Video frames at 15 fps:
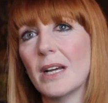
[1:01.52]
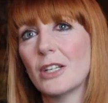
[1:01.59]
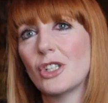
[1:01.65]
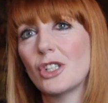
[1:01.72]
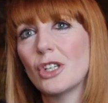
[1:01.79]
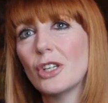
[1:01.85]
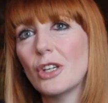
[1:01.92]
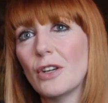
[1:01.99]
I
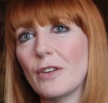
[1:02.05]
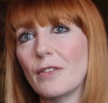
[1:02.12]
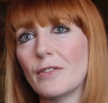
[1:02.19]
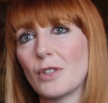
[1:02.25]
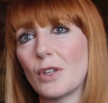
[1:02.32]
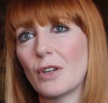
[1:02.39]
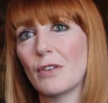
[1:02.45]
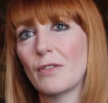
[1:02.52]
should have
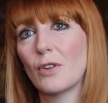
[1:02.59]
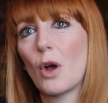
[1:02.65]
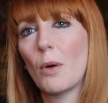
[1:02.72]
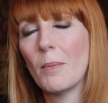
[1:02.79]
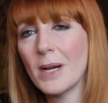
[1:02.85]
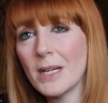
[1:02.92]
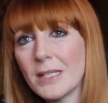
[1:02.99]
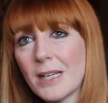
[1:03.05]
sort of
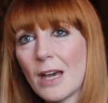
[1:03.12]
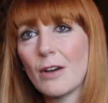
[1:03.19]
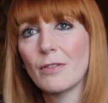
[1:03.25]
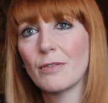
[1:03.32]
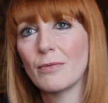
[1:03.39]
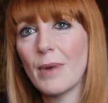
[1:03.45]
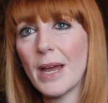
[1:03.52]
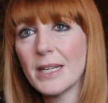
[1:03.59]
got
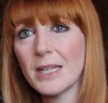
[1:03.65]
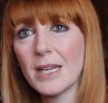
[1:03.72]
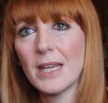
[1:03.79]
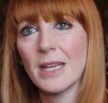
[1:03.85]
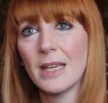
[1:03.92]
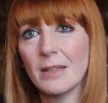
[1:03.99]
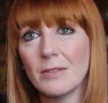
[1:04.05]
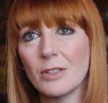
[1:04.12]
myself
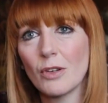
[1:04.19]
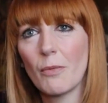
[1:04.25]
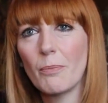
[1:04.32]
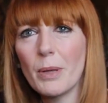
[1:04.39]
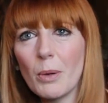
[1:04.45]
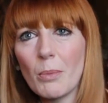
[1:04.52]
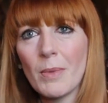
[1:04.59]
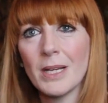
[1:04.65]
ready and sort of
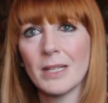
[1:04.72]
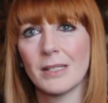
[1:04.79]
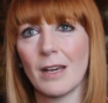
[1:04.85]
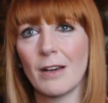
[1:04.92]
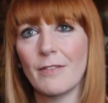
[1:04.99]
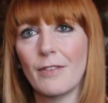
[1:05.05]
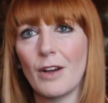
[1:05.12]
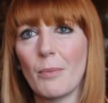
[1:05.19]
built
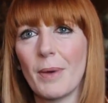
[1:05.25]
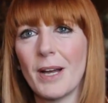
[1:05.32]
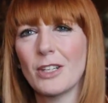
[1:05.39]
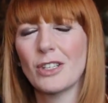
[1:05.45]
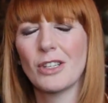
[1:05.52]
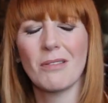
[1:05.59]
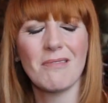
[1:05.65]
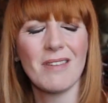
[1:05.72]
myself up, but I
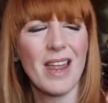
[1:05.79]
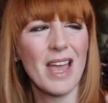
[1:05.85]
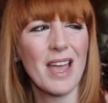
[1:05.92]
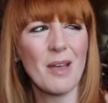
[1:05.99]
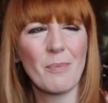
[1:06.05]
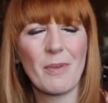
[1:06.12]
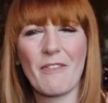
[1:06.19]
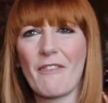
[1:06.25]
just thought, no,
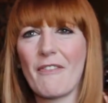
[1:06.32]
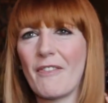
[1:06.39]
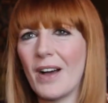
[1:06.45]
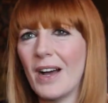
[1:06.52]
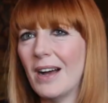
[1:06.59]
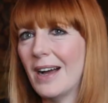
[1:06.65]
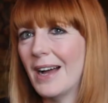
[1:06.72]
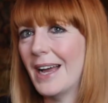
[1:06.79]
I'll be
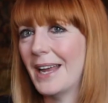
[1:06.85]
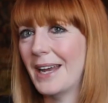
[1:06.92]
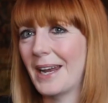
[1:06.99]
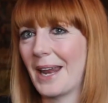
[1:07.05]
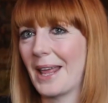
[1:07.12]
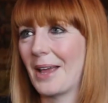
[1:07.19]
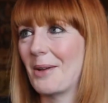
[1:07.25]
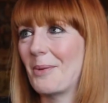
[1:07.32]
fine.
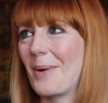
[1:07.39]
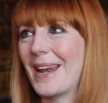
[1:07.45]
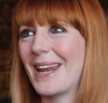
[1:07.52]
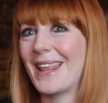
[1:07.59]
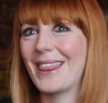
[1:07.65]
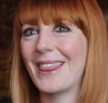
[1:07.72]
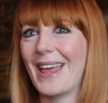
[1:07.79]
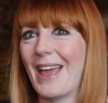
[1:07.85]
And I went
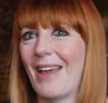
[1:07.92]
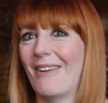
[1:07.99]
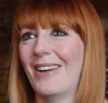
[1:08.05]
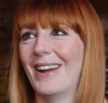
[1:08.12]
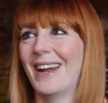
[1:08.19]
in there,